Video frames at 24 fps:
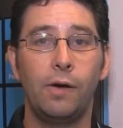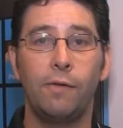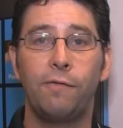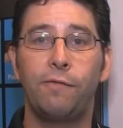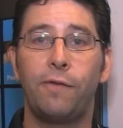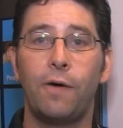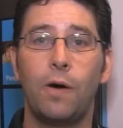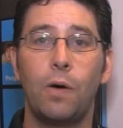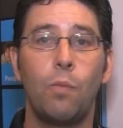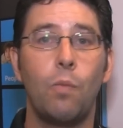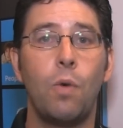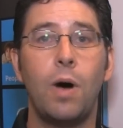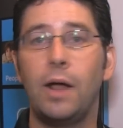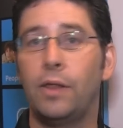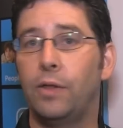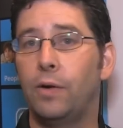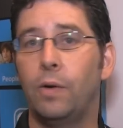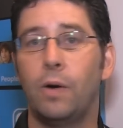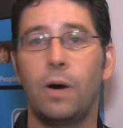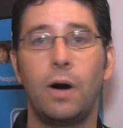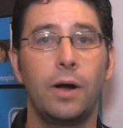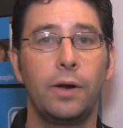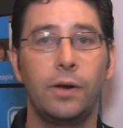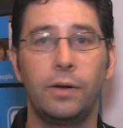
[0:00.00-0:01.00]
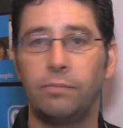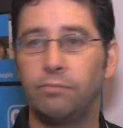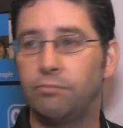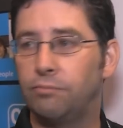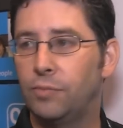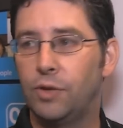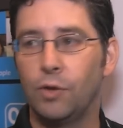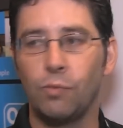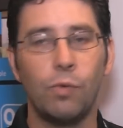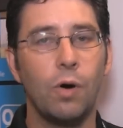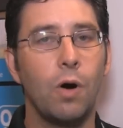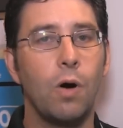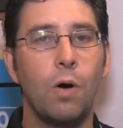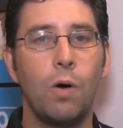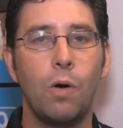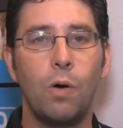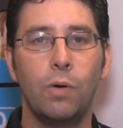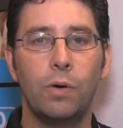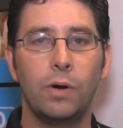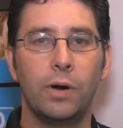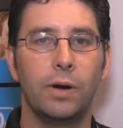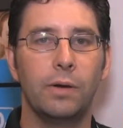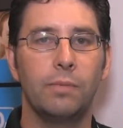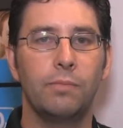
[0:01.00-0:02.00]
their phone while they're on the
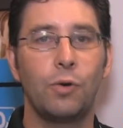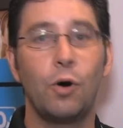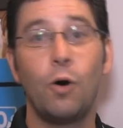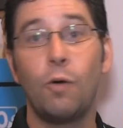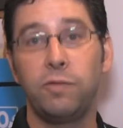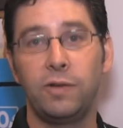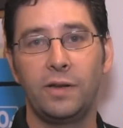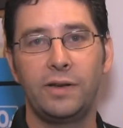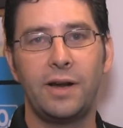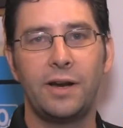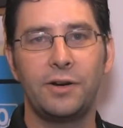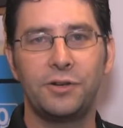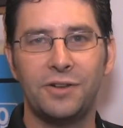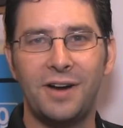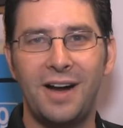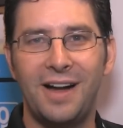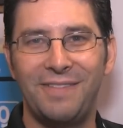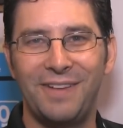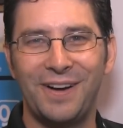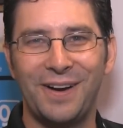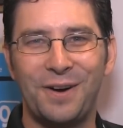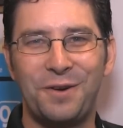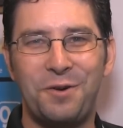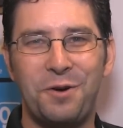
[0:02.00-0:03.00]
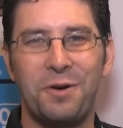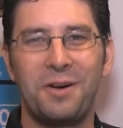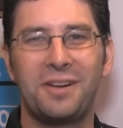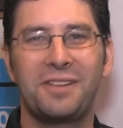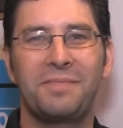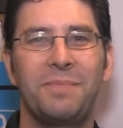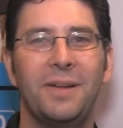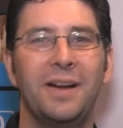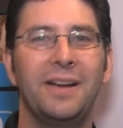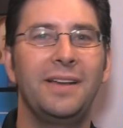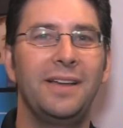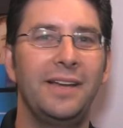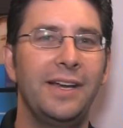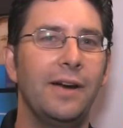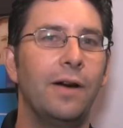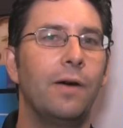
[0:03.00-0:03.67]
road, or hopefully not driving, of course, but